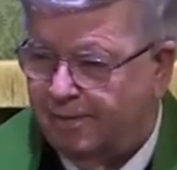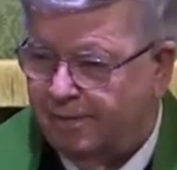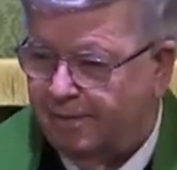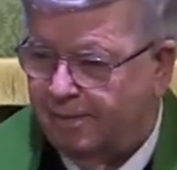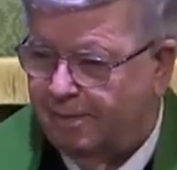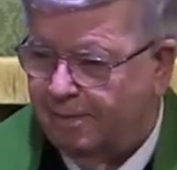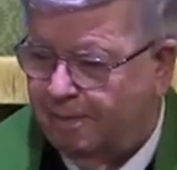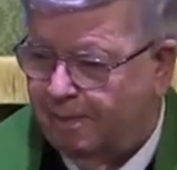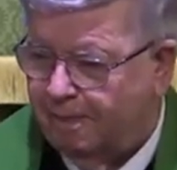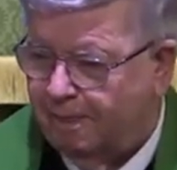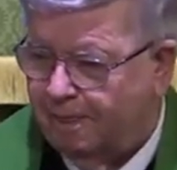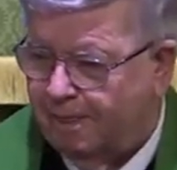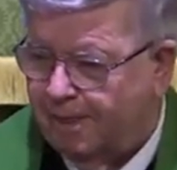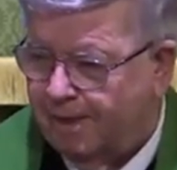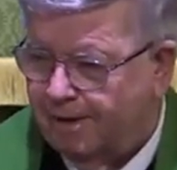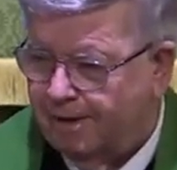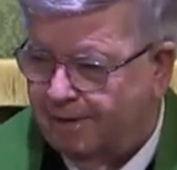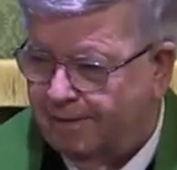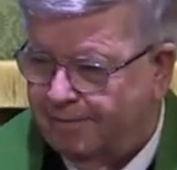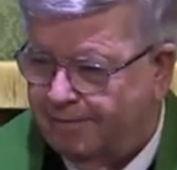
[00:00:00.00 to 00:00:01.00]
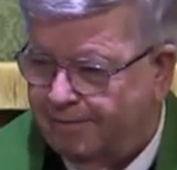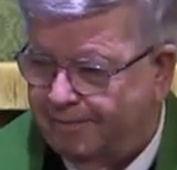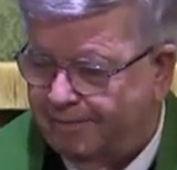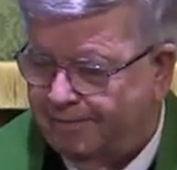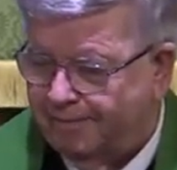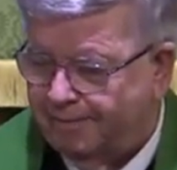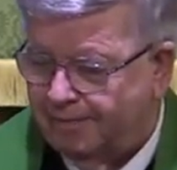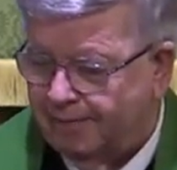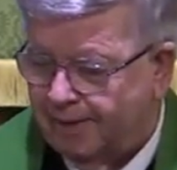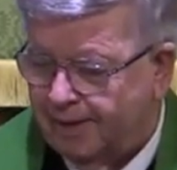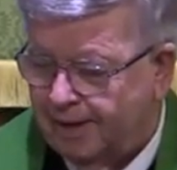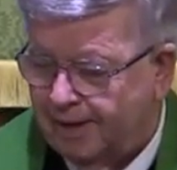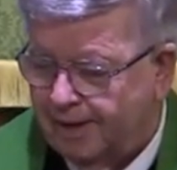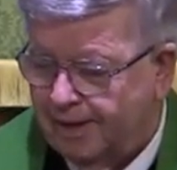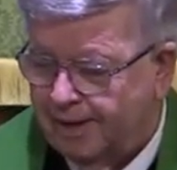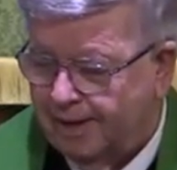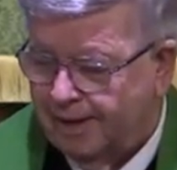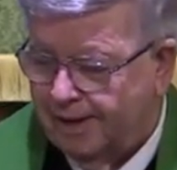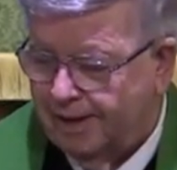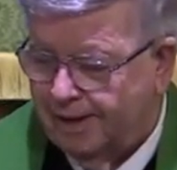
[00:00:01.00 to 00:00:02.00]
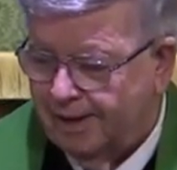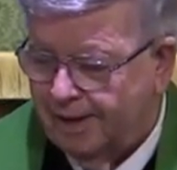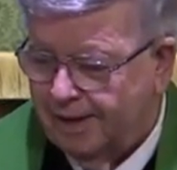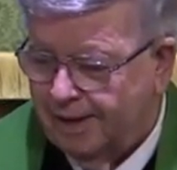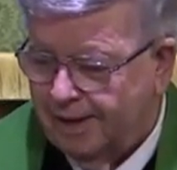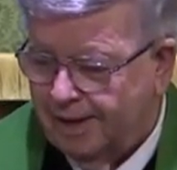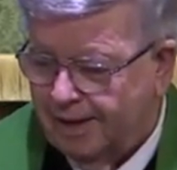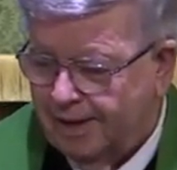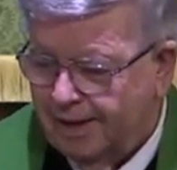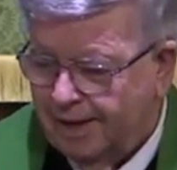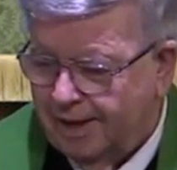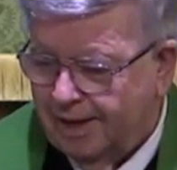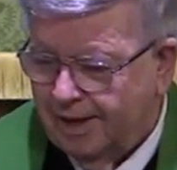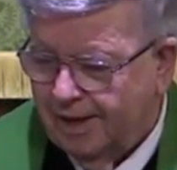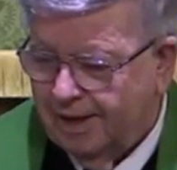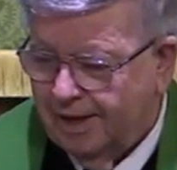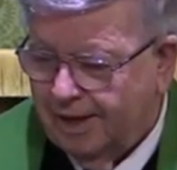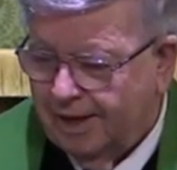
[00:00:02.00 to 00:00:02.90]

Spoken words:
No one is speaking in this clip.